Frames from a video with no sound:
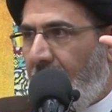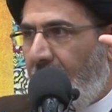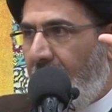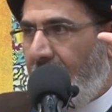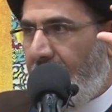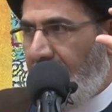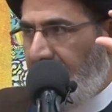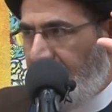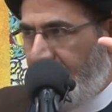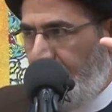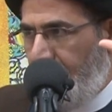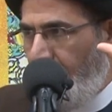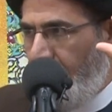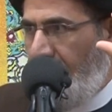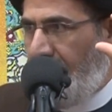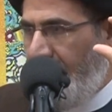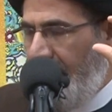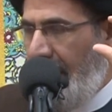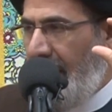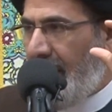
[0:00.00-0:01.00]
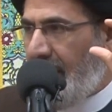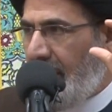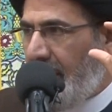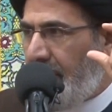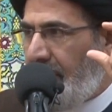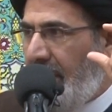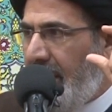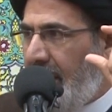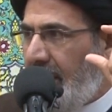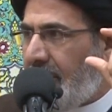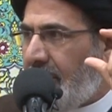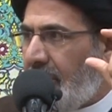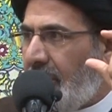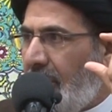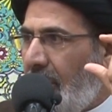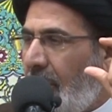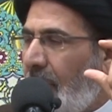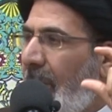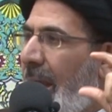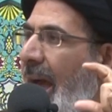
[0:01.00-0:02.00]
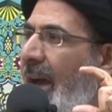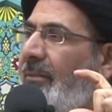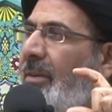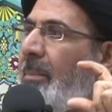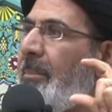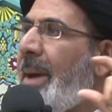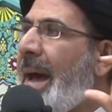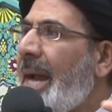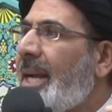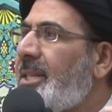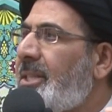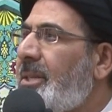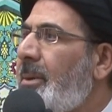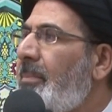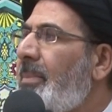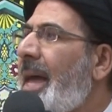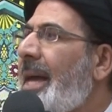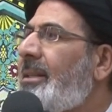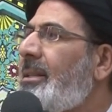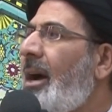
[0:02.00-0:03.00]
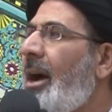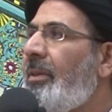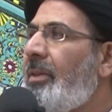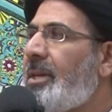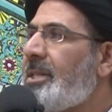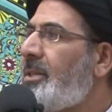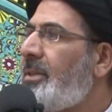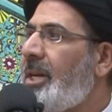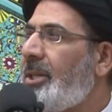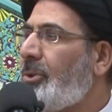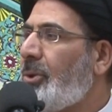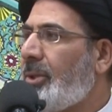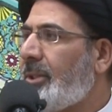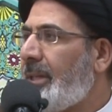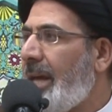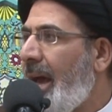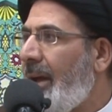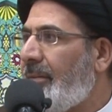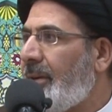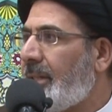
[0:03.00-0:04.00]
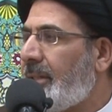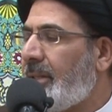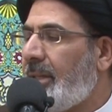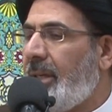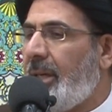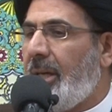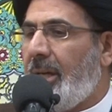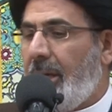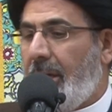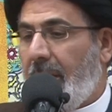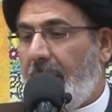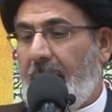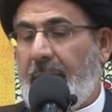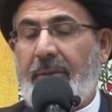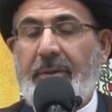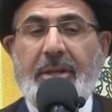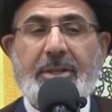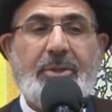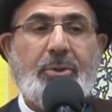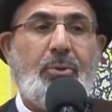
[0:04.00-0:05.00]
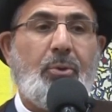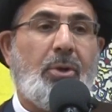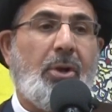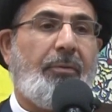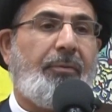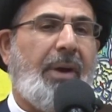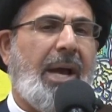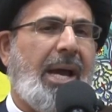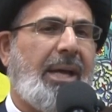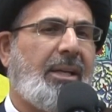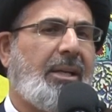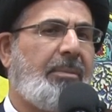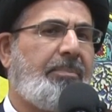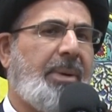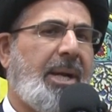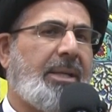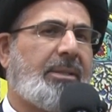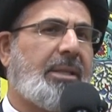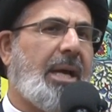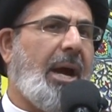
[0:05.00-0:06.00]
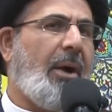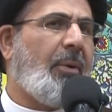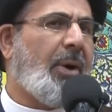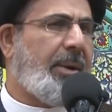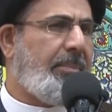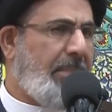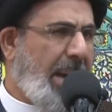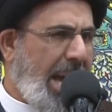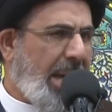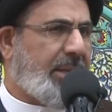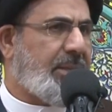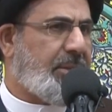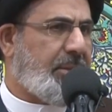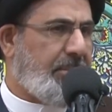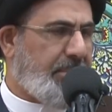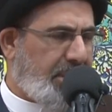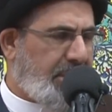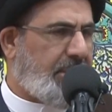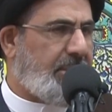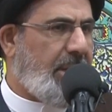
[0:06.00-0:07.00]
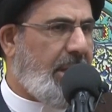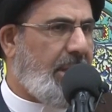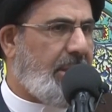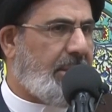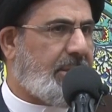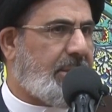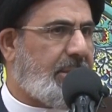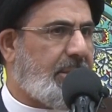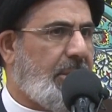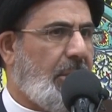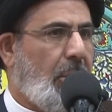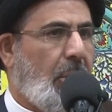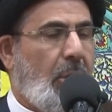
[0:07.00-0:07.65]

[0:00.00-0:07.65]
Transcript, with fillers: in the school of Ahlul Bayt, we have a maxim that others, they don't have it. In the school of Ahlul Bayt, our maxim states,